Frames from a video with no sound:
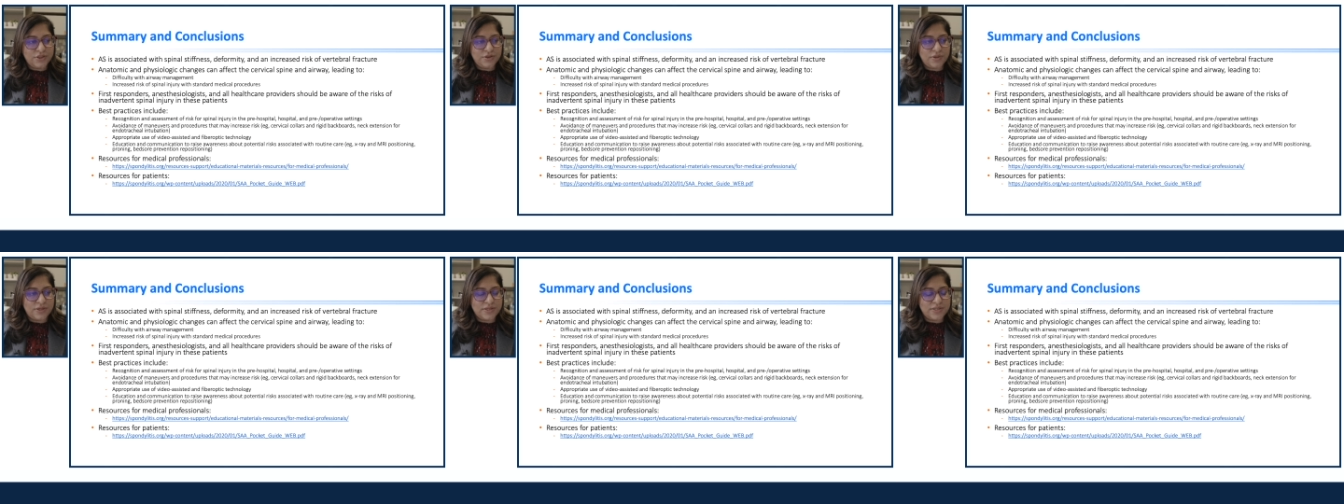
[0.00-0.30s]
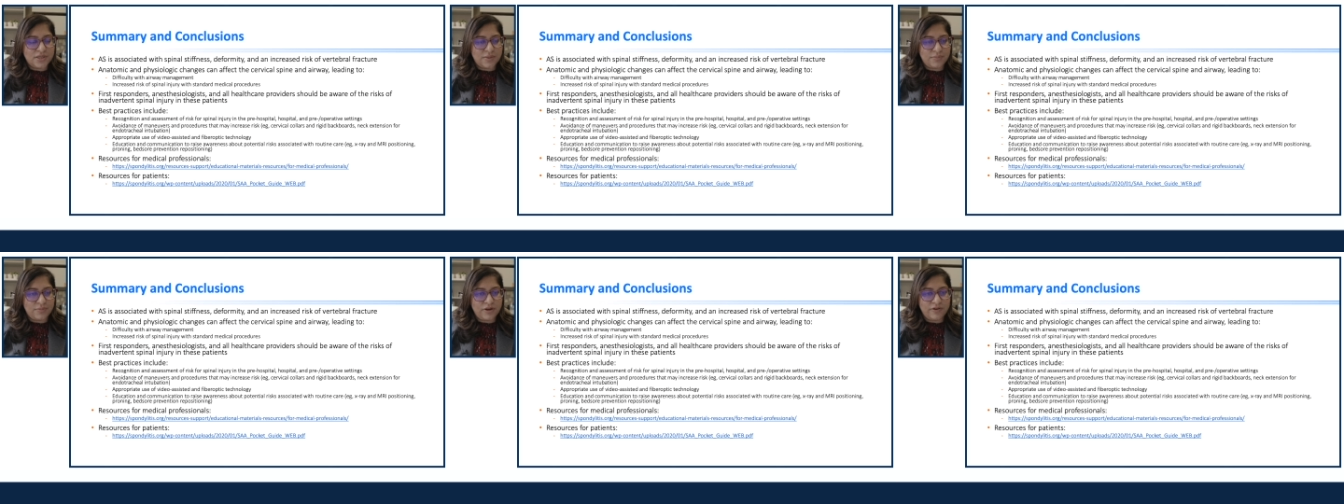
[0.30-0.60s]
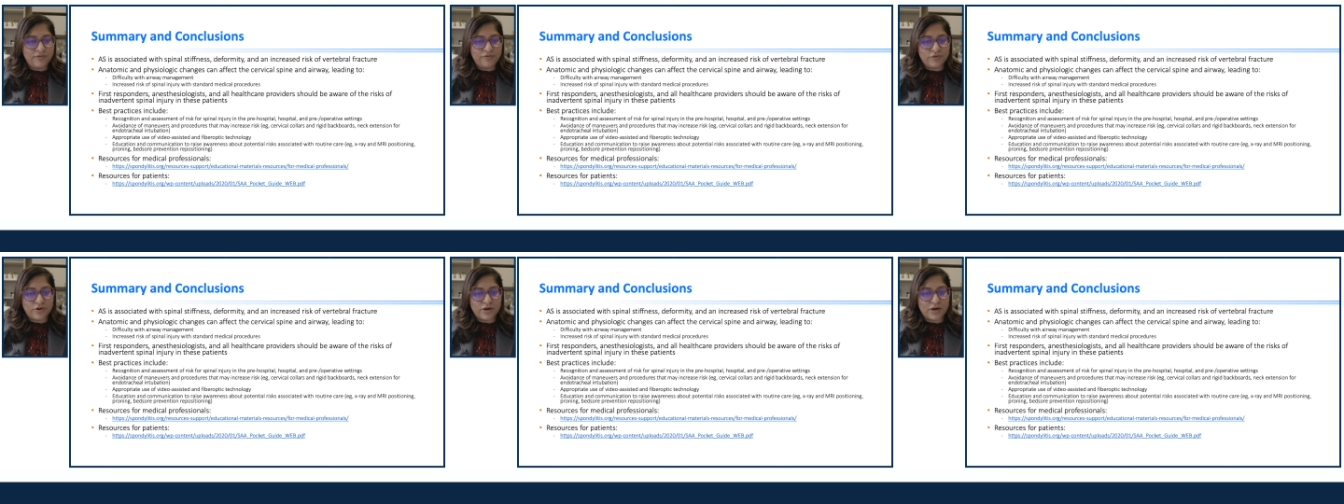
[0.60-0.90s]
to the summary
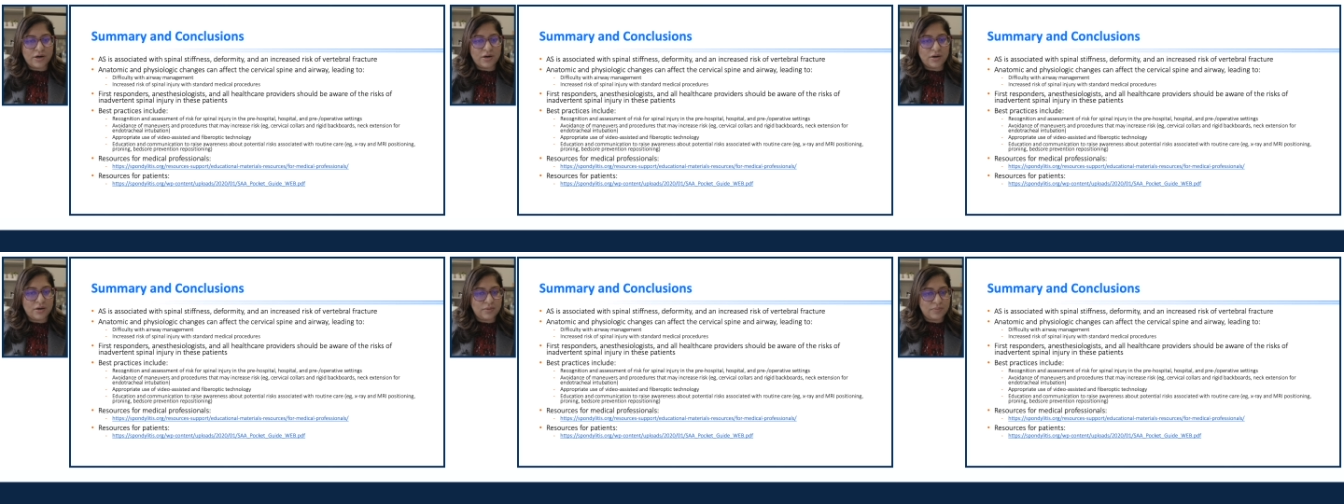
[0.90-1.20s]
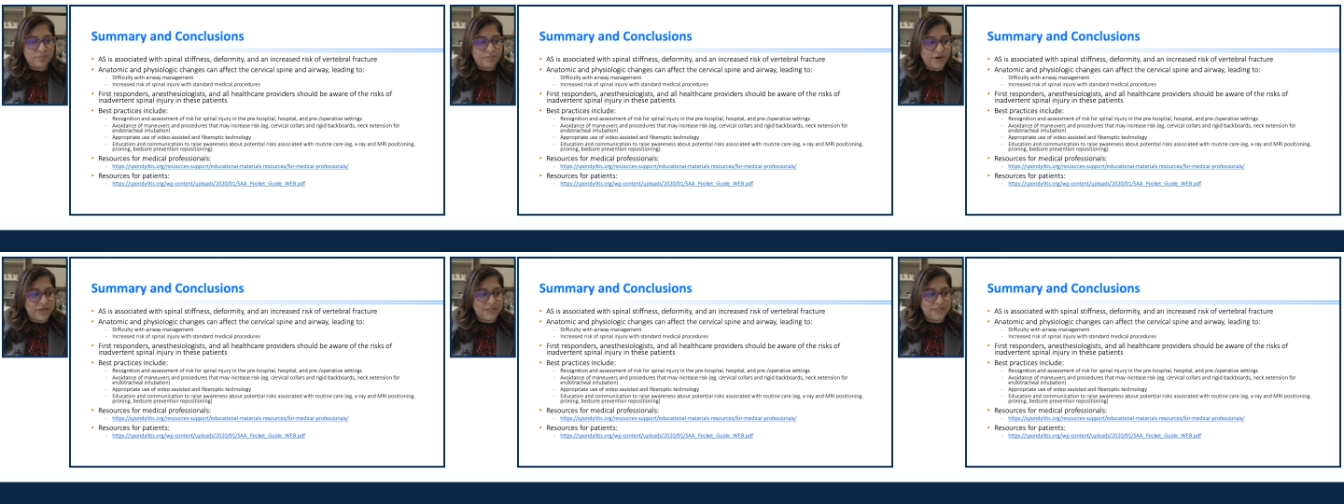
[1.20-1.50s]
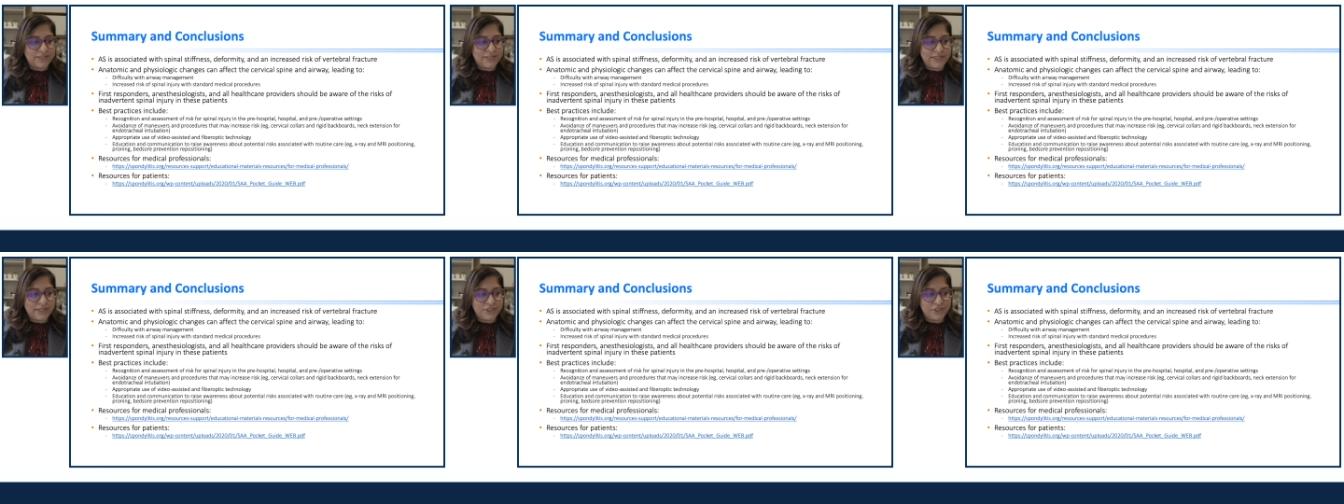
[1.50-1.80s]
for our
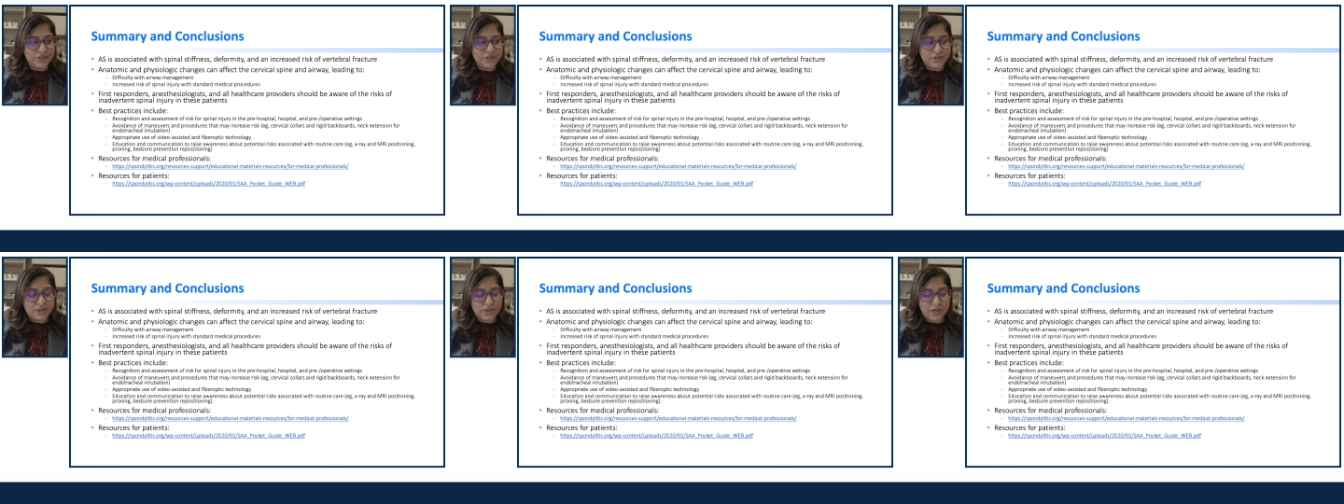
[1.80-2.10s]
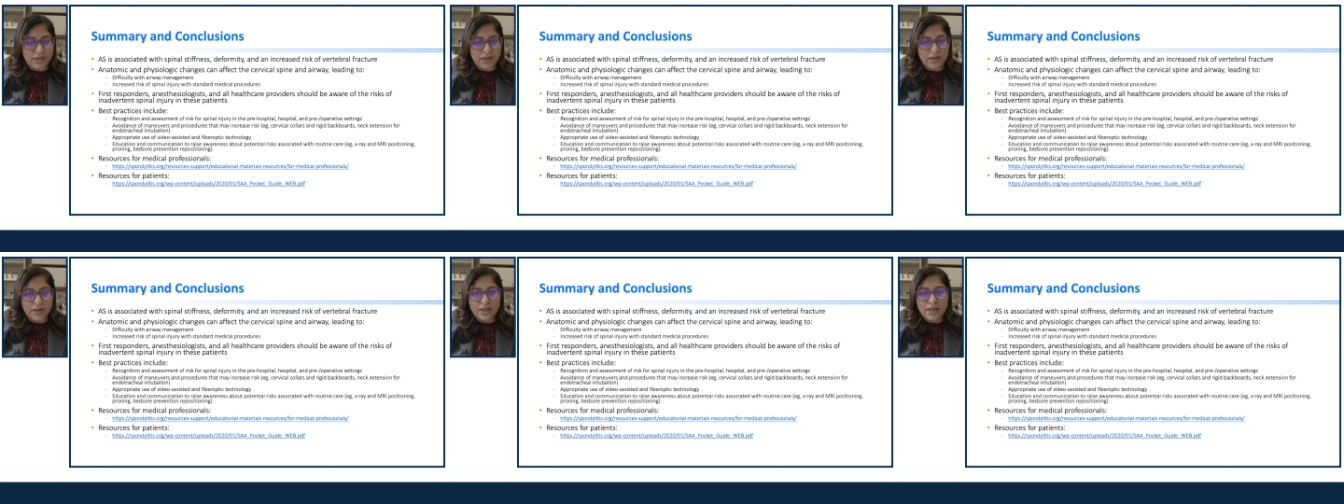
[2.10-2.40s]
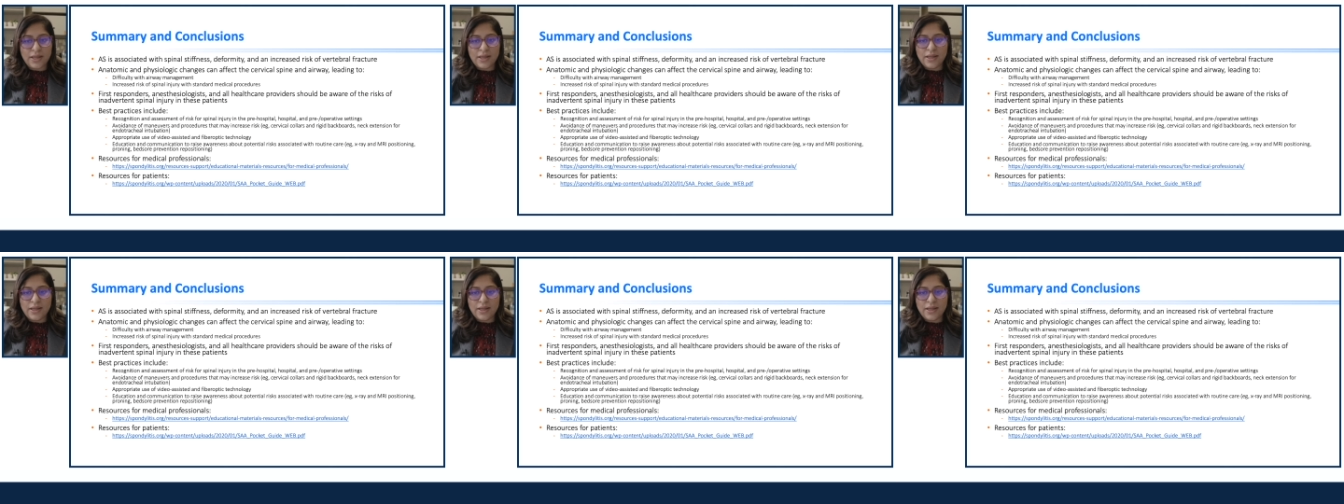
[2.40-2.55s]
presentation today,